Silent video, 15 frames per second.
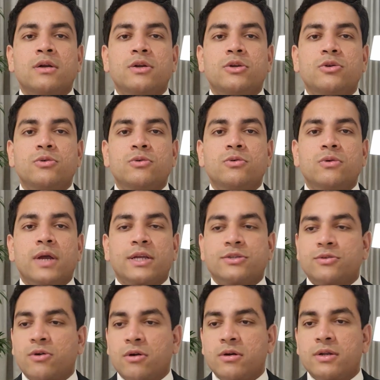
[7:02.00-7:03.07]
to
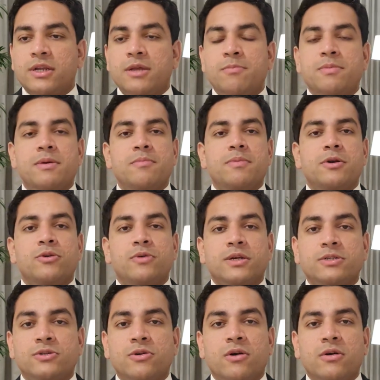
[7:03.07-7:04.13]
extraordinary people, to
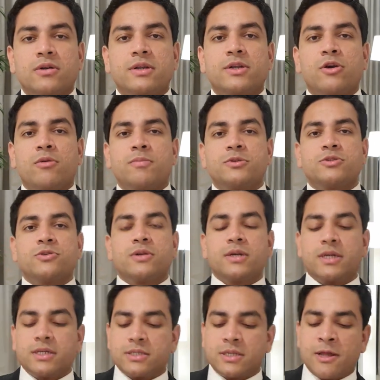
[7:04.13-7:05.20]
extraordinary
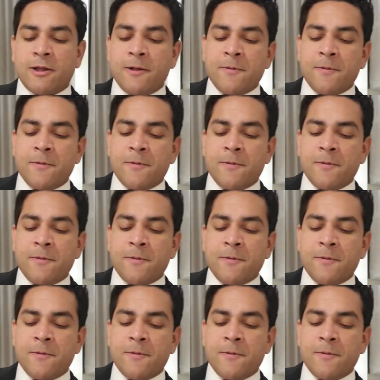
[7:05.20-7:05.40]
opportunities.